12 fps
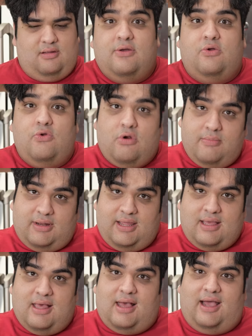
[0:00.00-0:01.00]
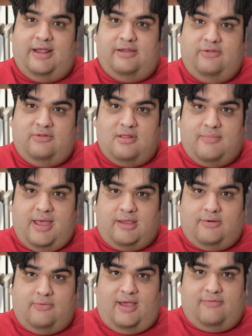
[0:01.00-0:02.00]
Normally, I'd use the
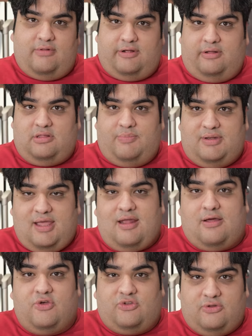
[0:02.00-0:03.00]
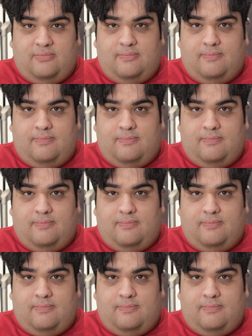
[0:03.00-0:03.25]
microwave to cook the potatoes.